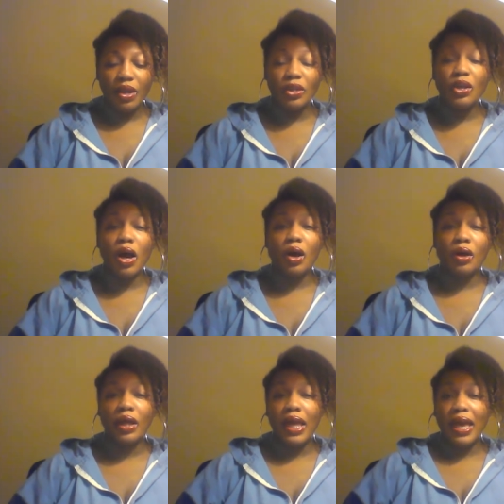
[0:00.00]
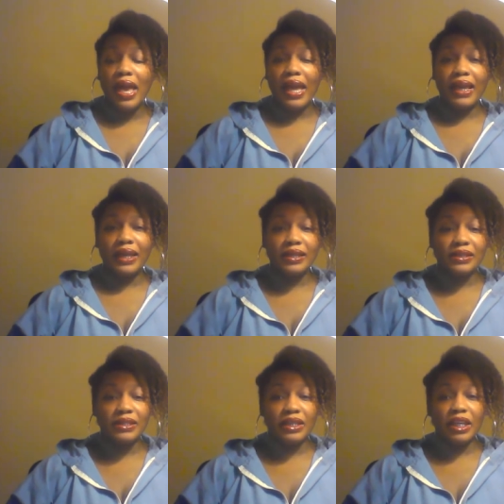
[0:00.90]
y'all,
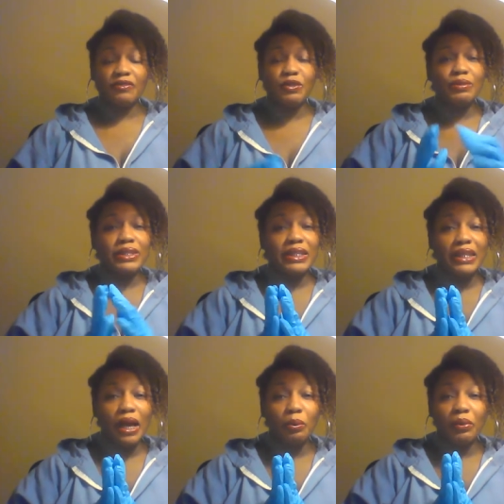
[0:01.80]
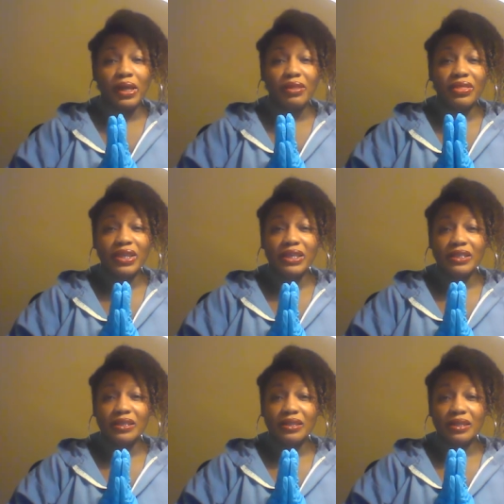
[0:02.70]
and if you did not win this
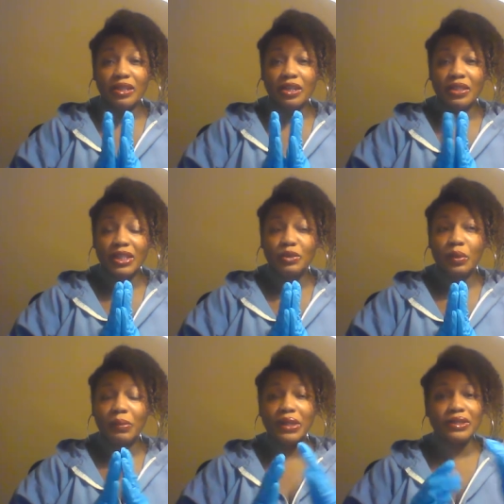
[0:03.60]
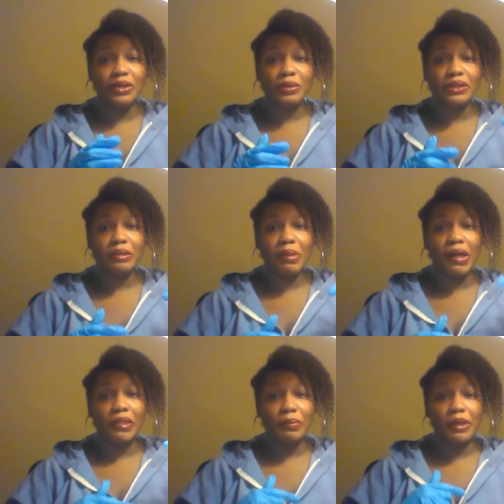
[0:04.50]
this one because there were some
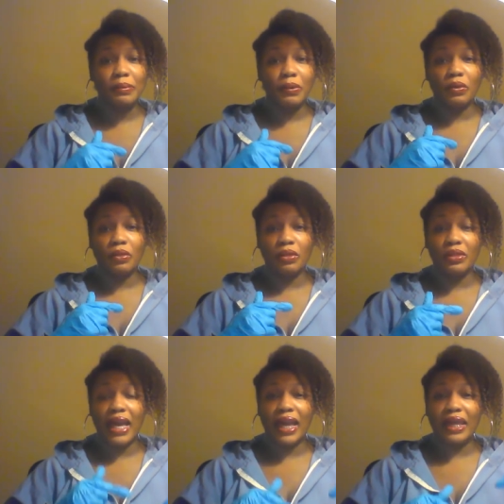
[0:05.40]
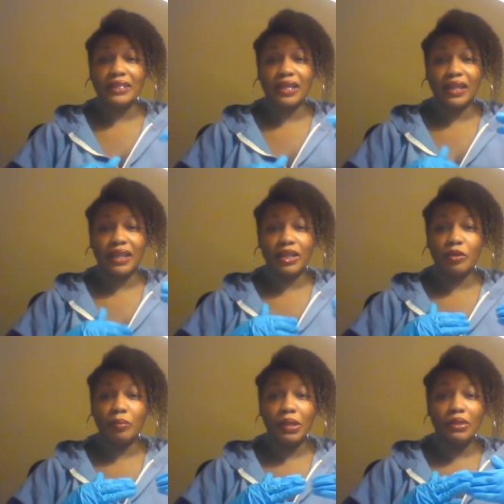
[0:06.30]
other people that said enter
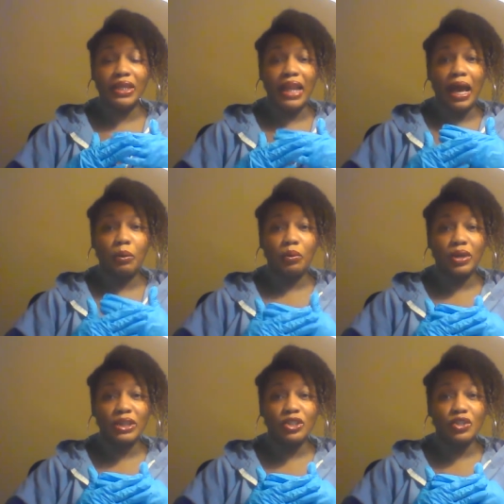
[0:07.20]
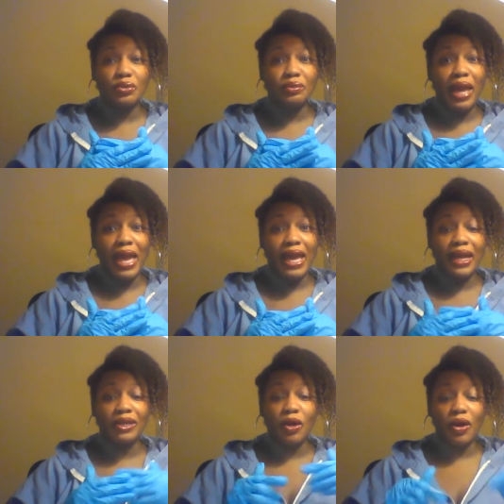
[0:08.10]
me that I wanted to
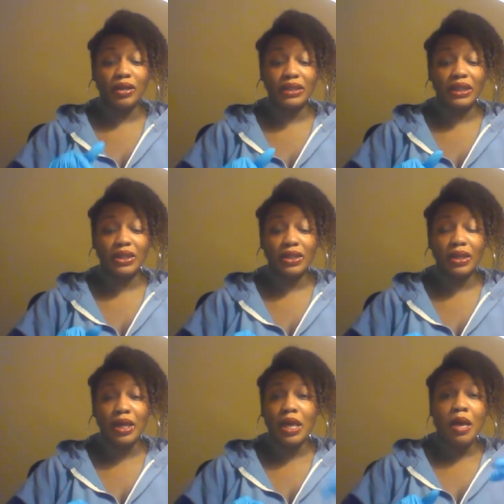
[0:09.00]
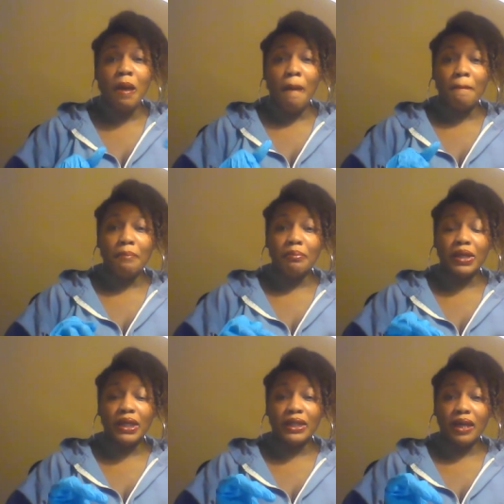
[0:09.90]
add on here
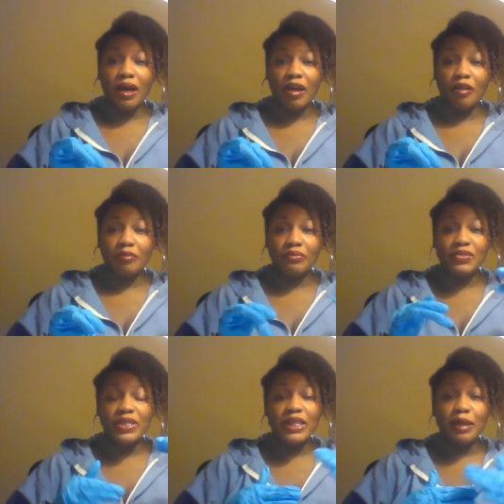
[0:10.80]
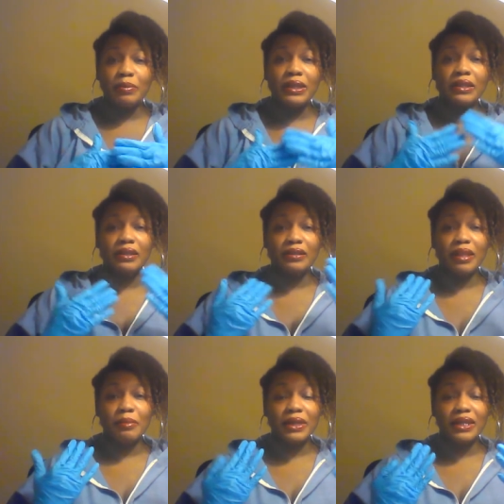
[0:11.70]
but um, just let me
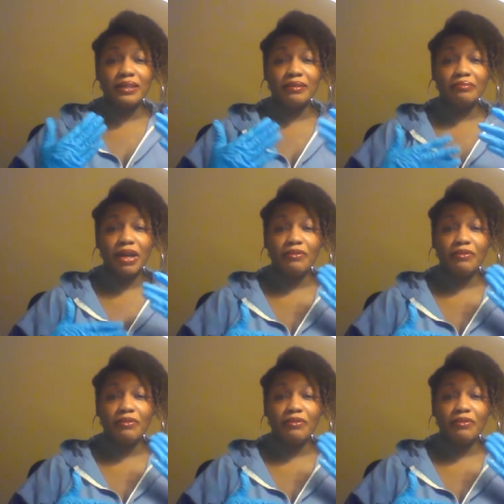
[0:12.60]
let me get my